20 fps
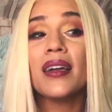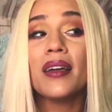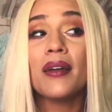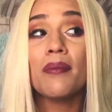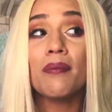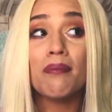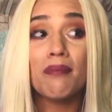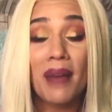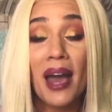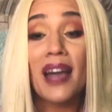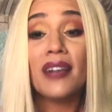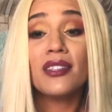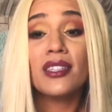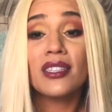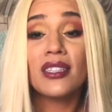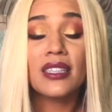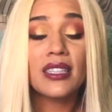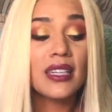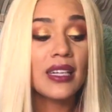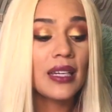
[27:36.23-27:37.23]

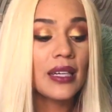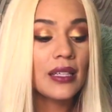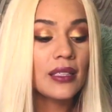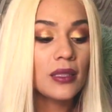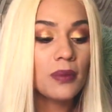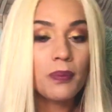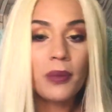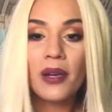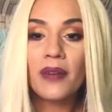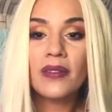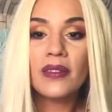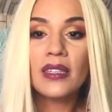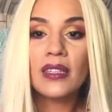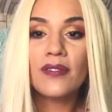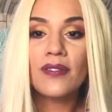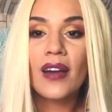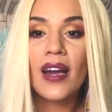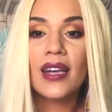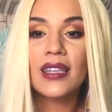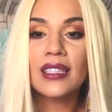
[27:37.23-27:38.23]
Magically, it's perfectly
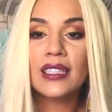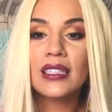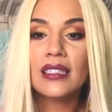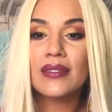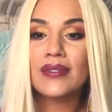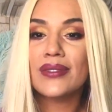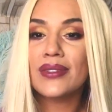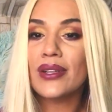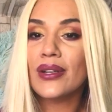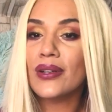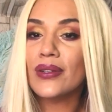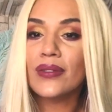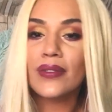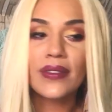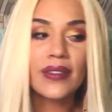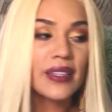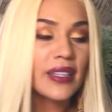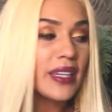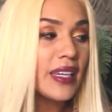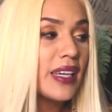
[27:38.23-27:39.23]
fine. It never
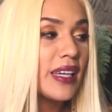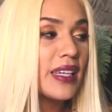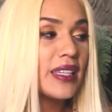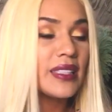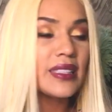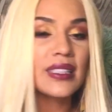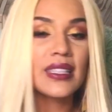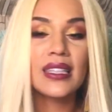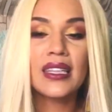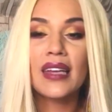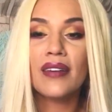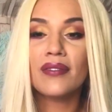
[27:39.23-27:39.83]
overheats. I've